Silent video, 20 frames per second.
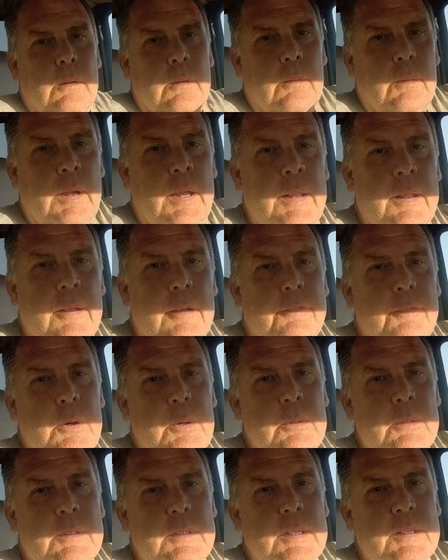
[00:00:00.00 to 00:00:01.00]
Well, hey there,
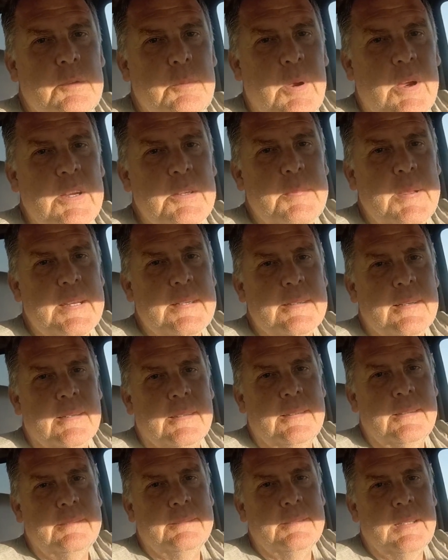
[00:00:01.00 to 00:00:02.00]
folks. This is Barry's Best
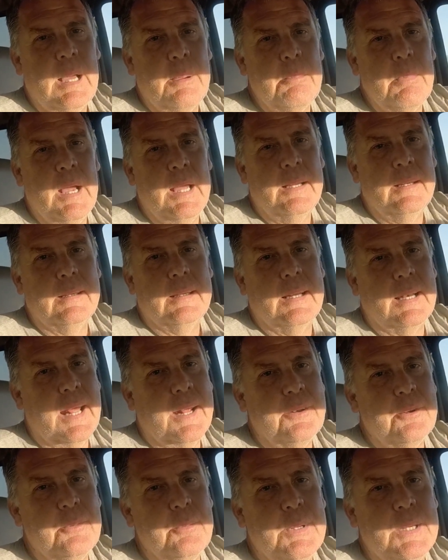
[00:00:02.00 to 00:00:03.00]
Honey. I'm Mike, and
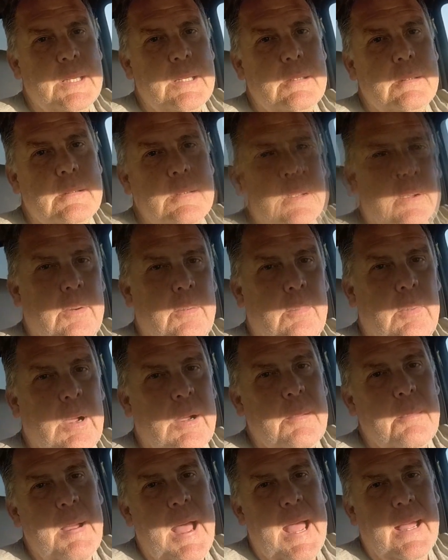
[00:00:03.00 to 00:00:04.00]
I do bees.
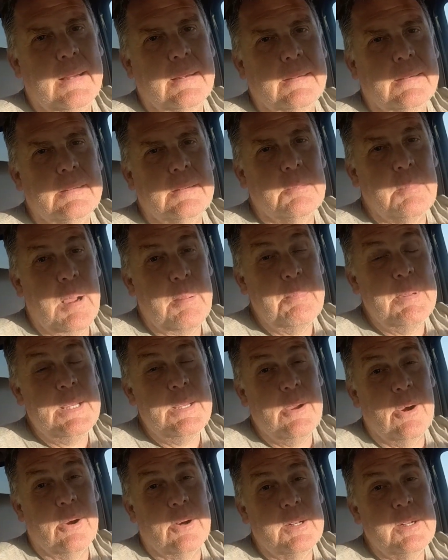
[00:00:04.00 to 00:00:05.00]
Welcome back to my bee
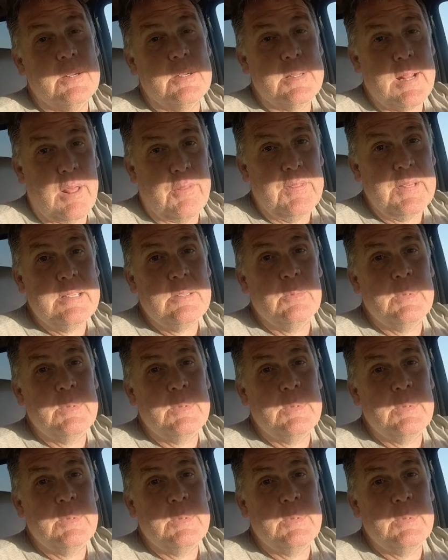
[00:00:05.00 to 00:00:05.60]
yard here in Southeast